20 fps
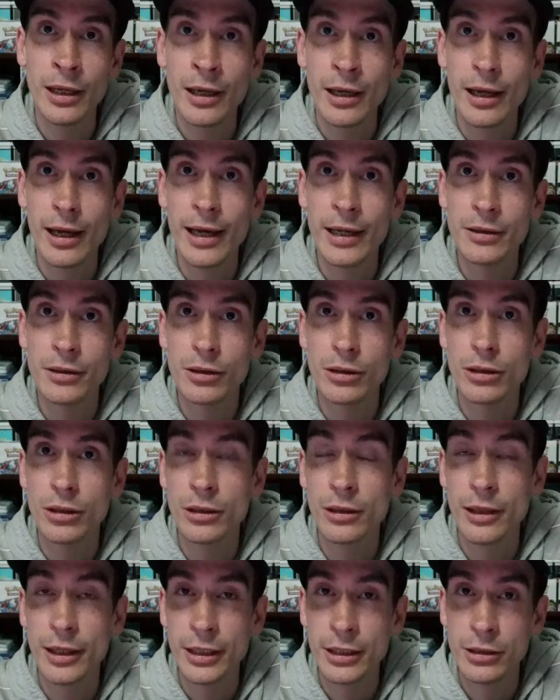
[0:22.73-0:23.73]
at the
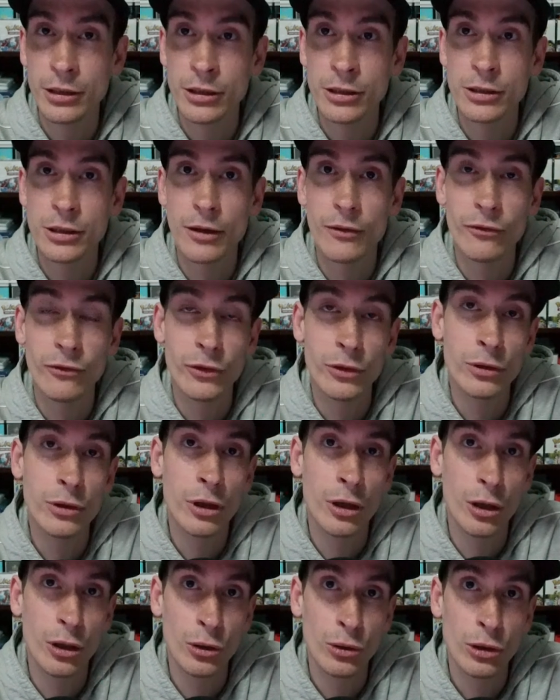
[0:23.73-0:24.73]
latest
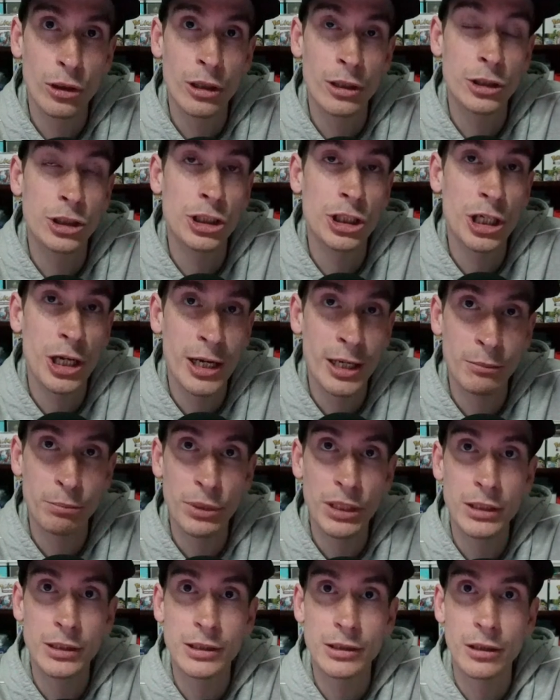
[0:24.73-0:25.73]
Fukuoka
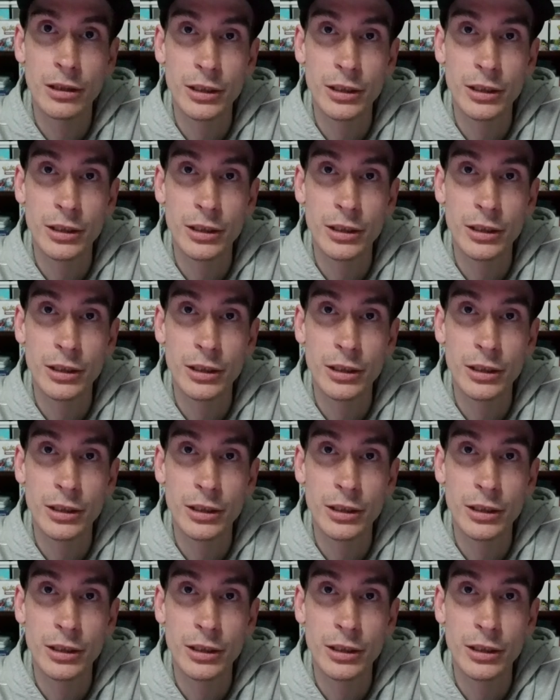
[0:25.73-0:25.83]
Champions